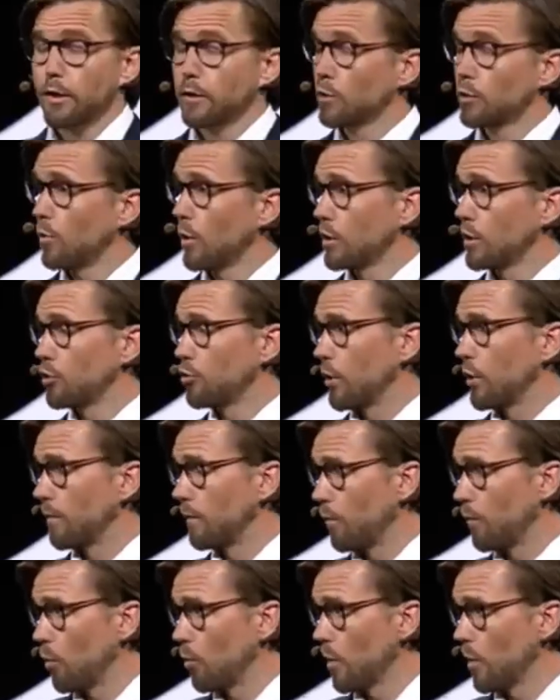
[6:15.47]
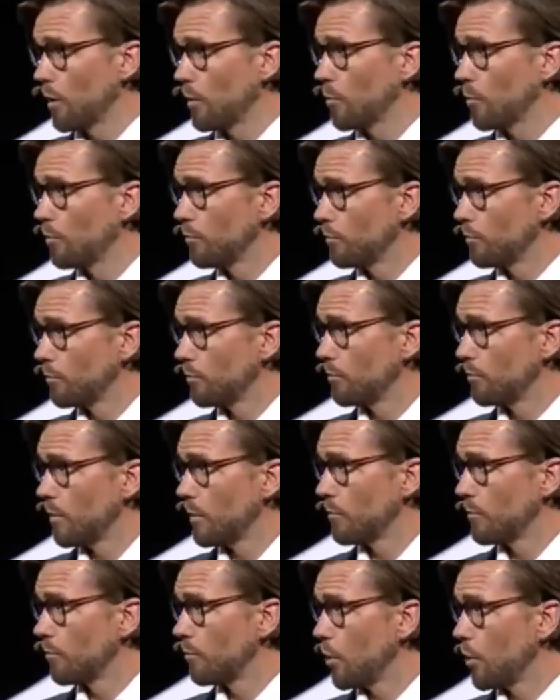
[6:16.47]
quite straightforward.
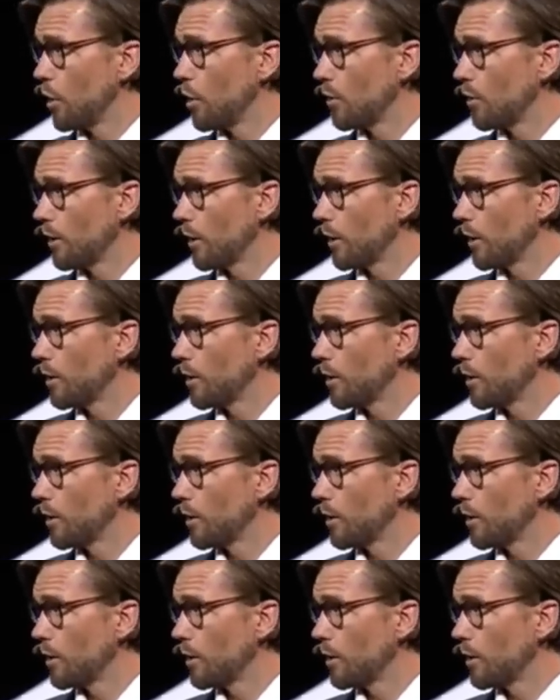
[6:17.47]
What do you think?